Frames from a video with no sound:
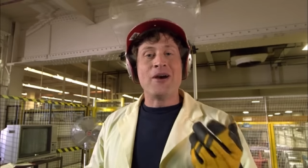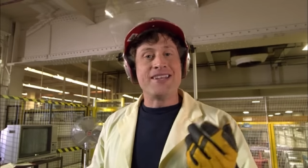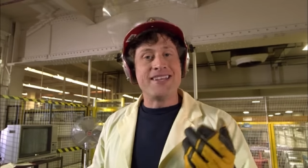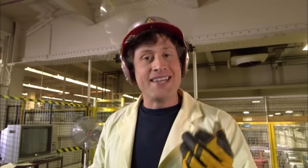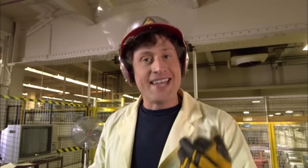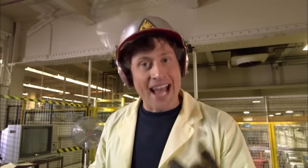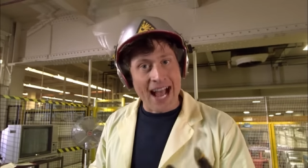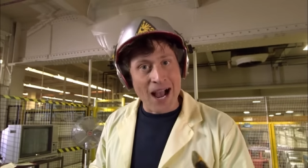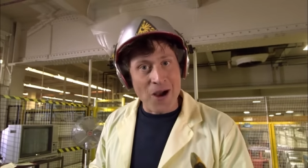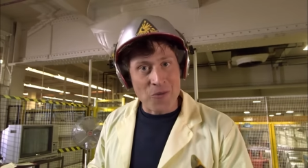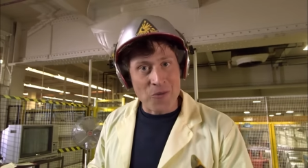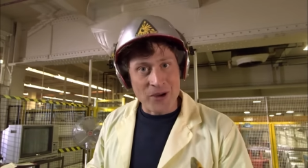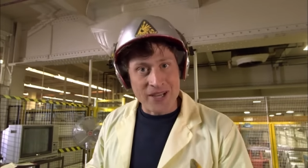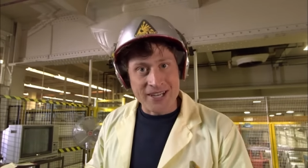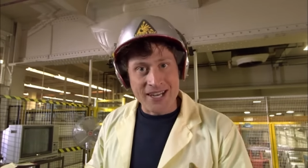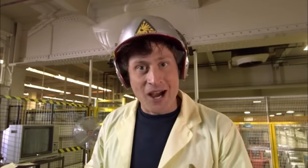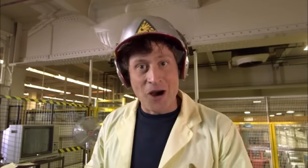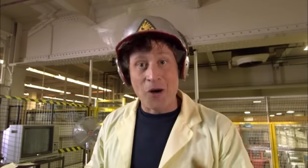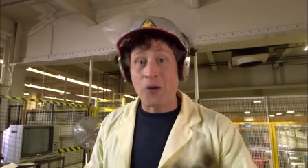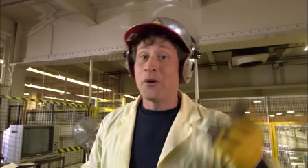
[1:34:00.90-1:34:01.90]
But now
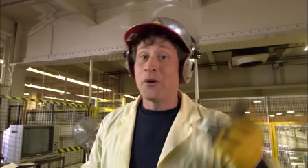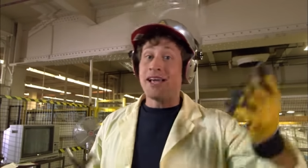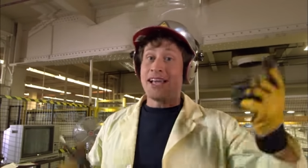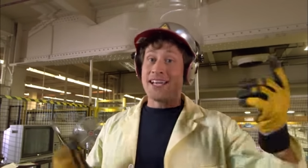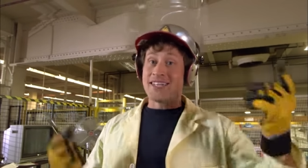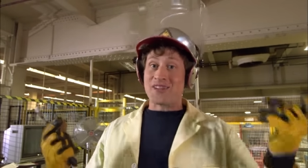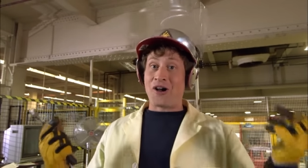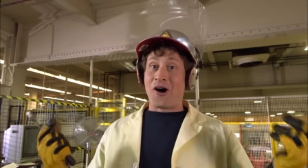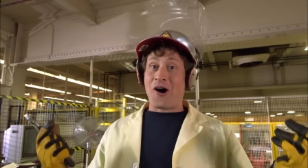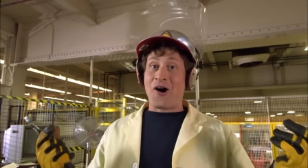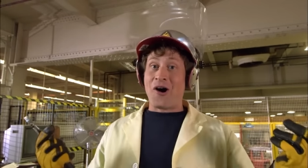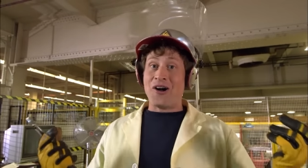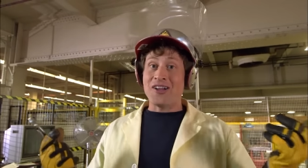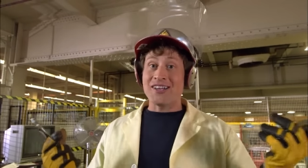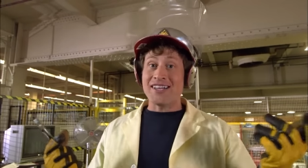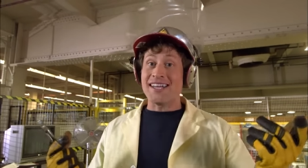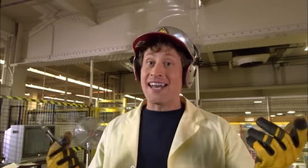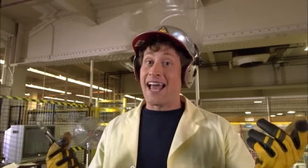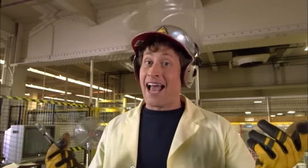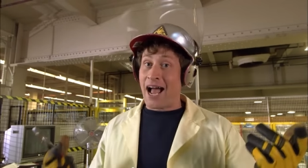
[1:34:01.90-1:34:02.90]
we know it's
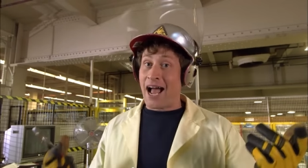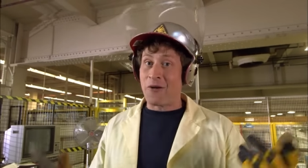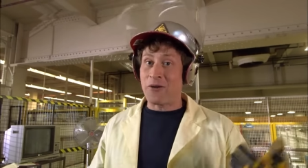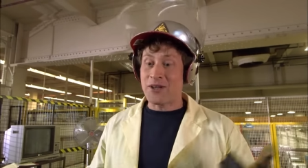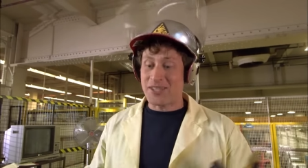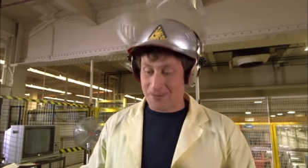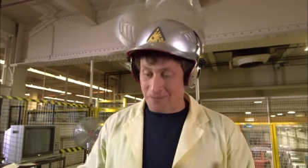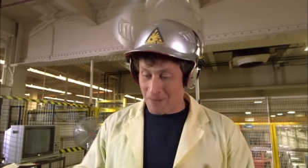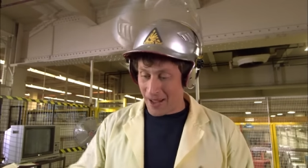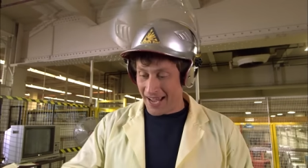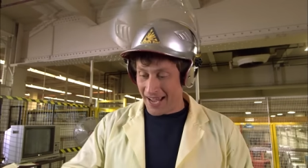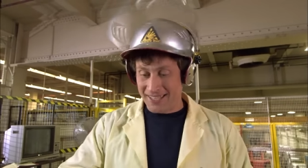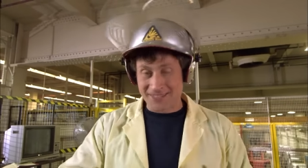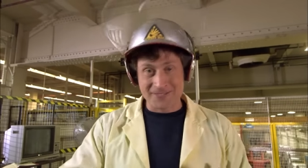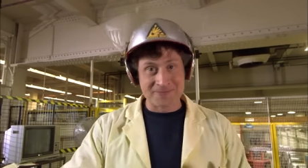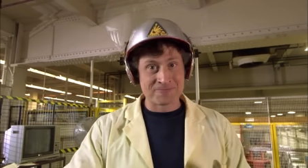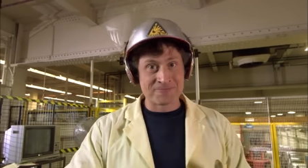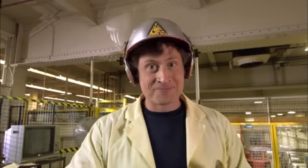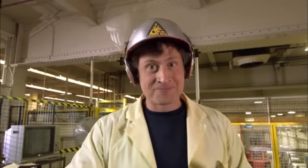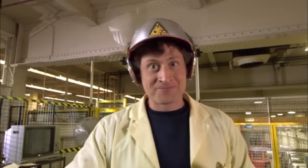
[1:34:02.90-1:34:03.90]
all in how it's
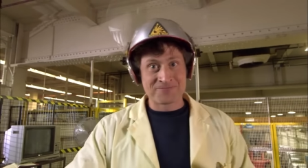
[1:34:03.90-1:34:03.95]
made.